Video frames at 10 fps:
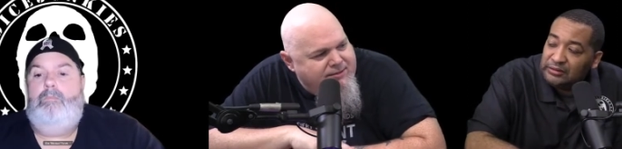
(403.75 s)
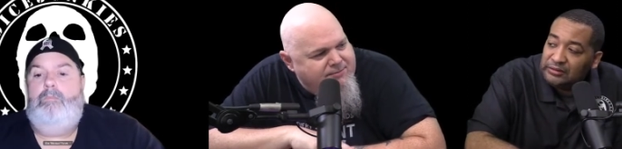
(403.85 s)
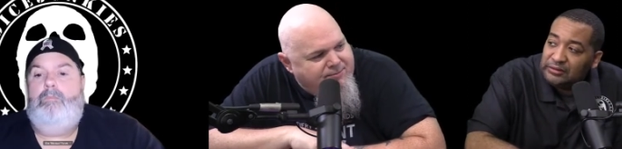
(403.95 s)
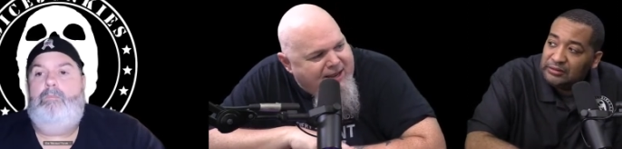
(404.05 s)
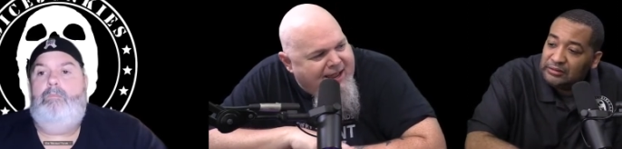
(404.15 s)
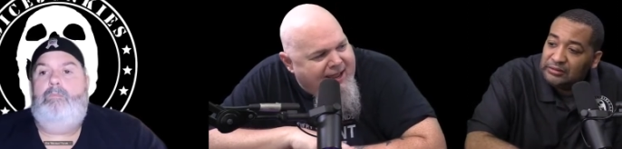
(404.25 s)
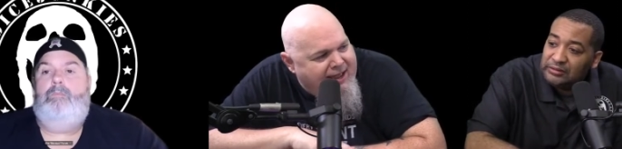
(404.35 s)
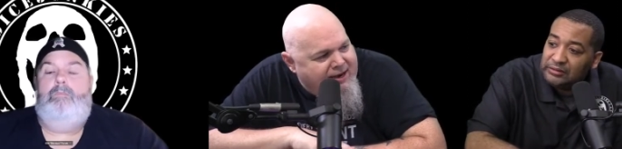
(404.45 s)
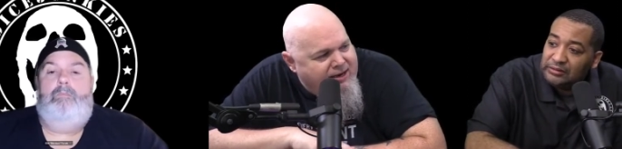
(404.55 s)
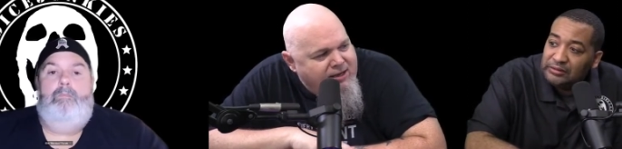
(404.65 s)
Speaker 1: bad
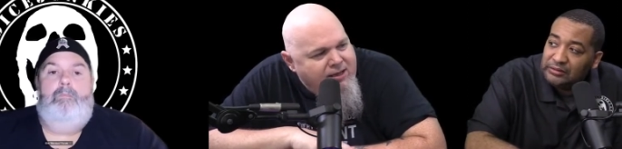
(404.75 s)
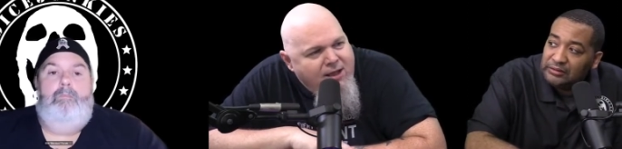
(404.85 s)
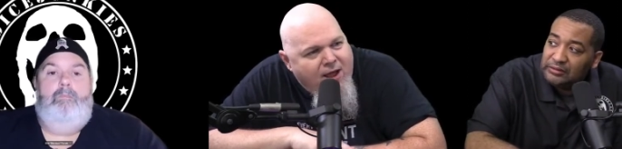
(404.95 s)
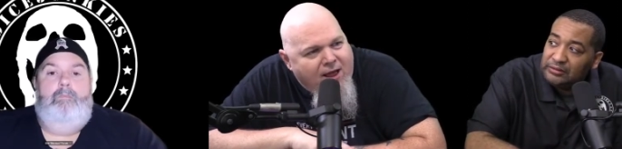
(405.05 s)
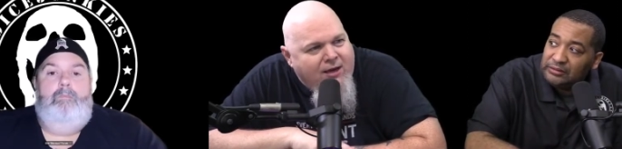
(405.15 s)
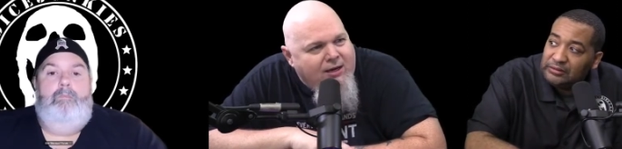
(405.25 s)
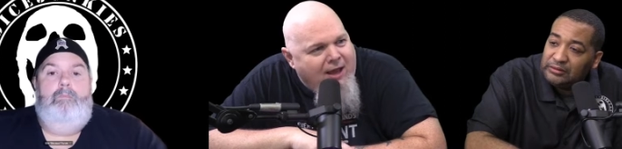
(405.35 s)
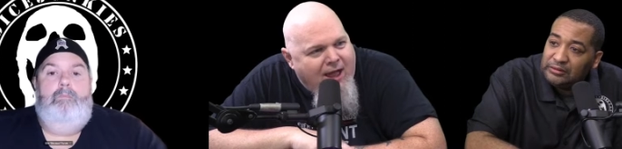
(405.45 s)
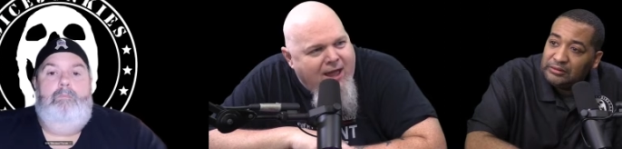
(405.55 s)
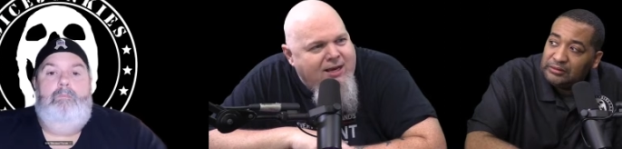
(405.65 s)
a
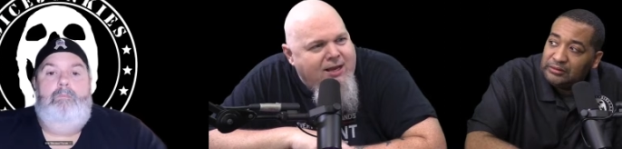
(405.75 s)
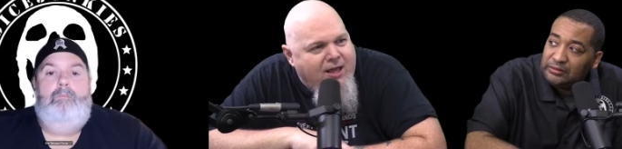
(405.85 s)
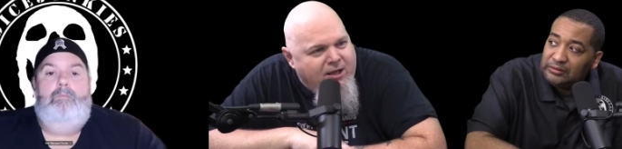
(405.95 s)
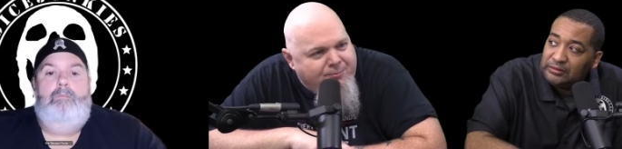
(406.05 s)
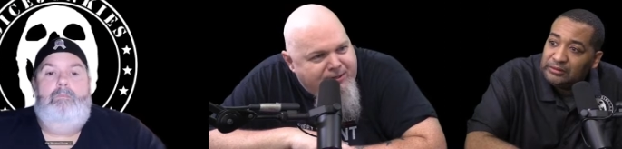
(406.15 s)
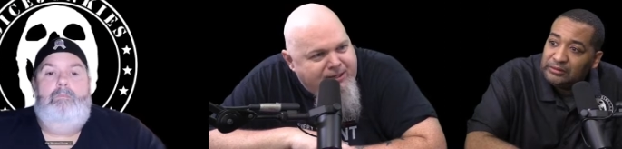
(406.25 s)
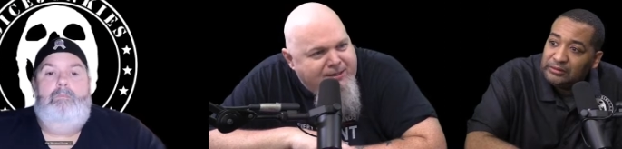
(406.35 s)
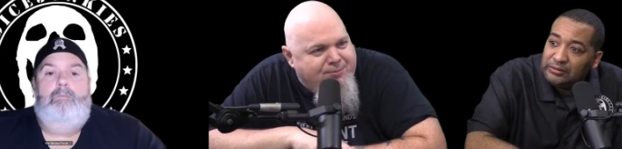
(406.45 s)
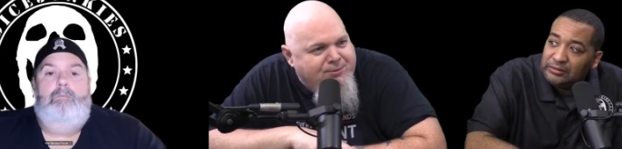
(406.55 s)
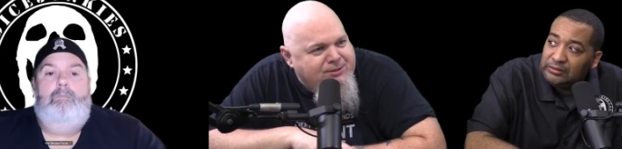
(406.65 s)
lot of
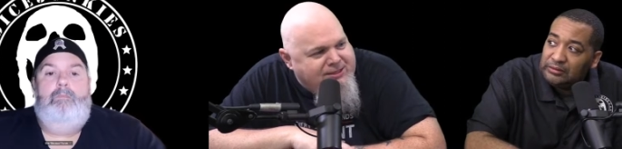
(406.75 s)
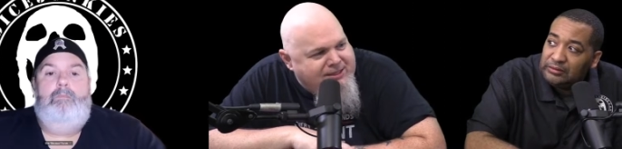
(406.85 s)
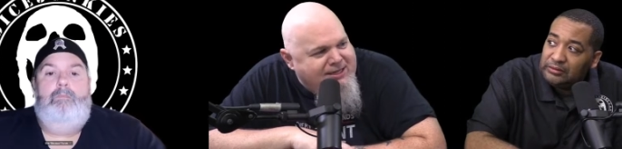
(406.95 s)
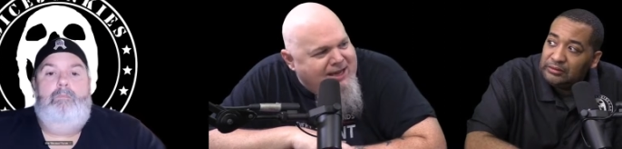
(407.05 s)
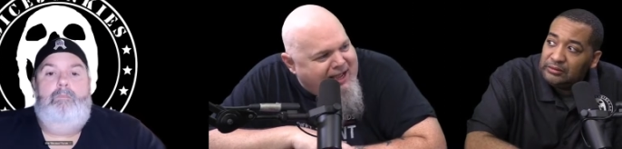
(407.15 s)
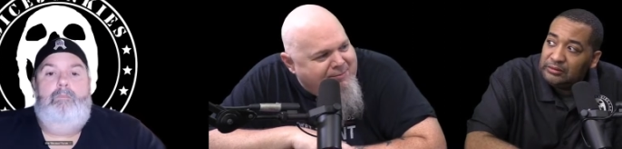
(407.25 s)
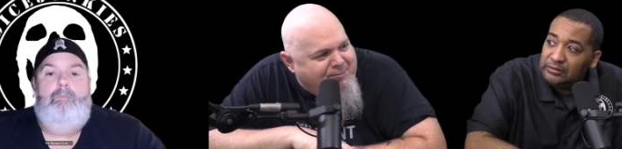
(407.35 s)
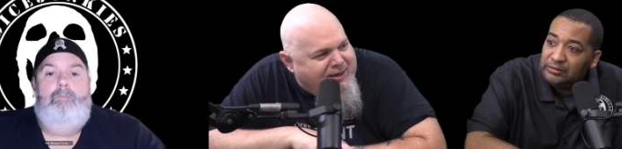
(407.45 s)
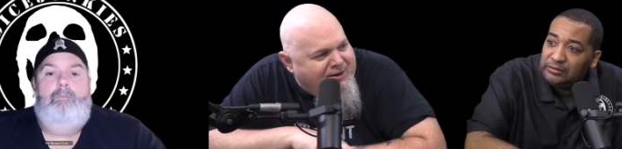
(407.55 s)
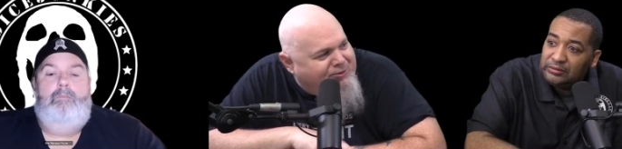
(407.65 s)
people did not
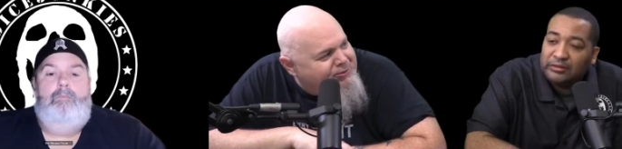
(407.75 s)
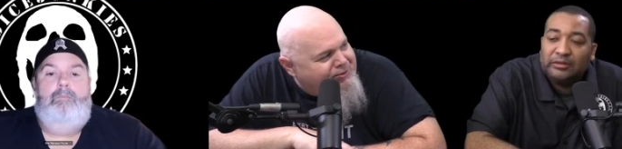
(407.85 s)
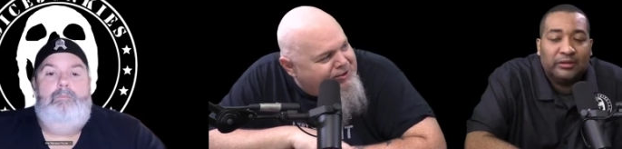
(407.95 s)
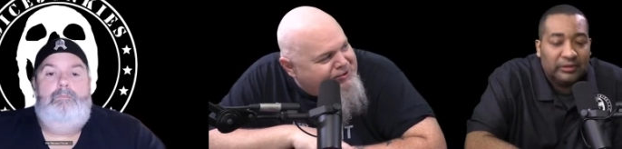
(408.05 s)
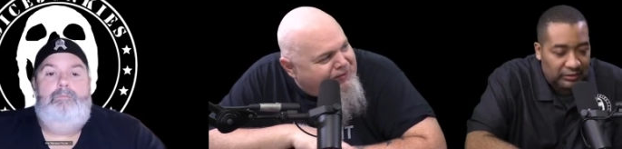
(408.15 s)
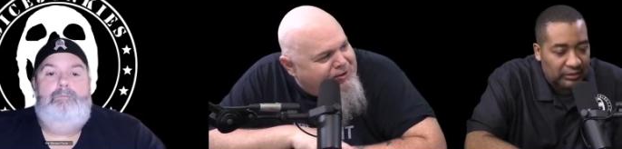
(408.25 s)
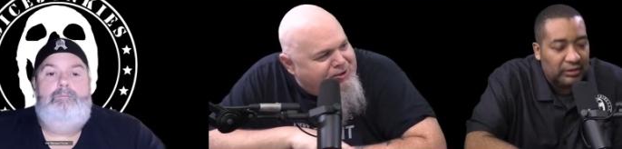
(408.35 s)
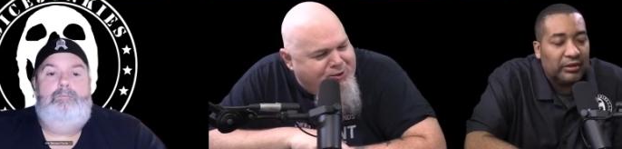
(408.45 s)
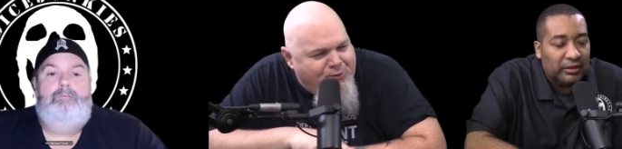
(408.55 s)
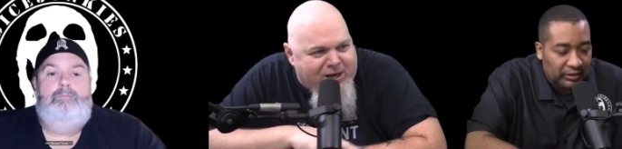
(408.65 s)
bear through those first
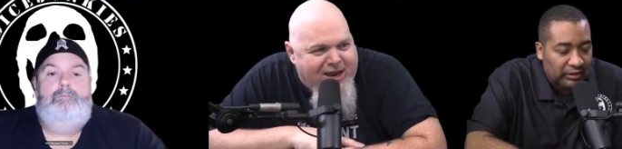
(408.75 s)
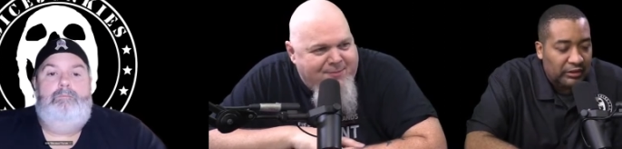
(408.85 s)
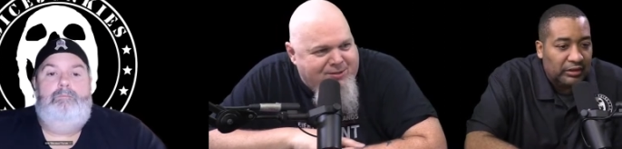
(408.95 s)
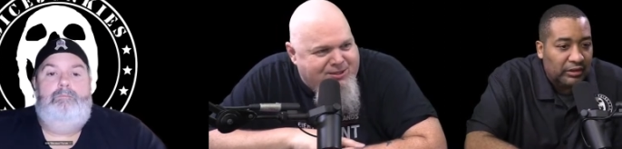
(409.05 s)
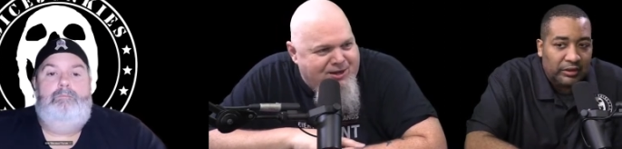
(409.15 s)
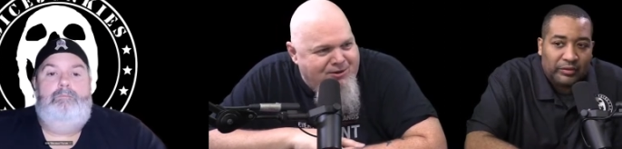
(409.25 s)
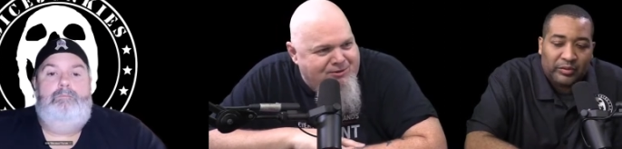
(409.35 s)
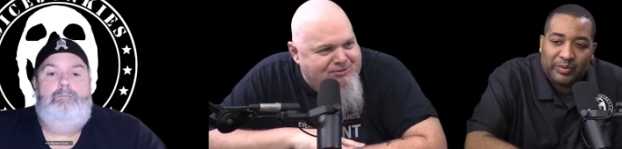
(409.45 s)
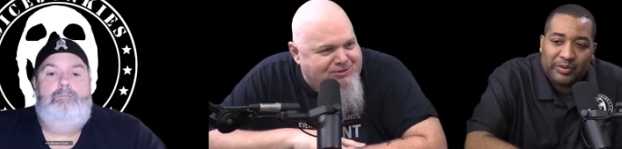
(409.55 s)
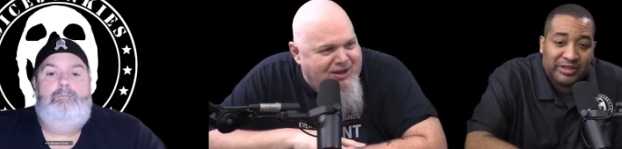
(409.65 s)
three
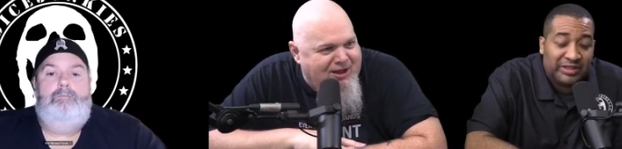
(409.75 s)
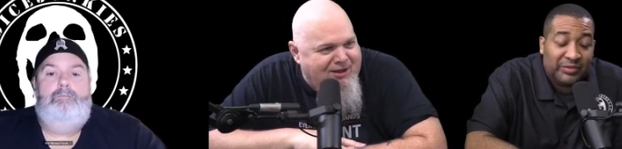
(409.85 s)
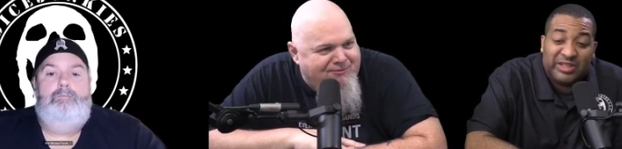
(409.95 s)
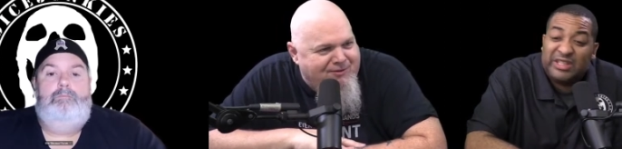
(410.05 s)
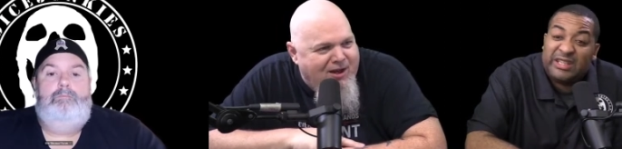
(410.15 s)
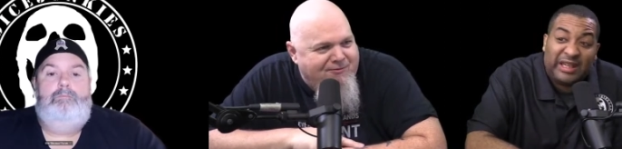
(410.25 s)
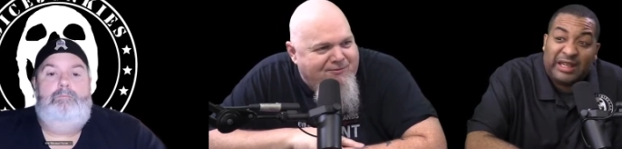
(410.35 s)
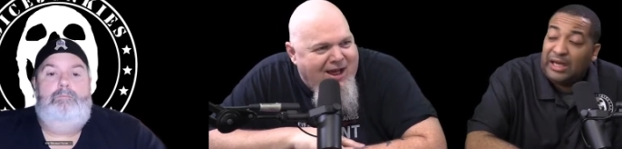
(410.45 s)
episodes because of, it was a sitcom. Of